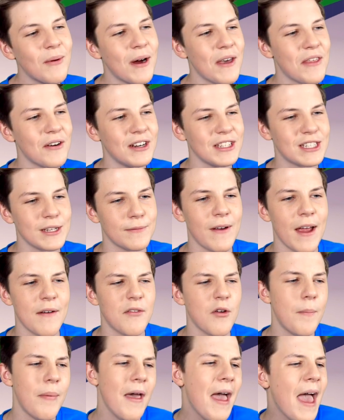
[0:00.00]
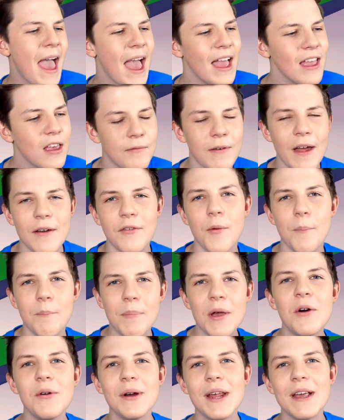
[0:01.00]
Whether it's your favorite pet, your
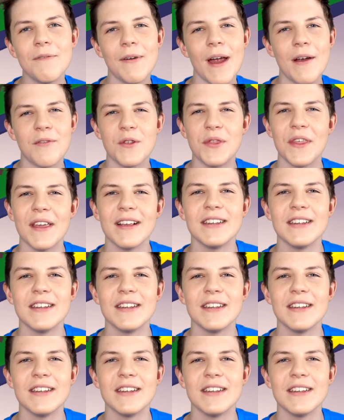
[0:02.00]
favorite building, favorite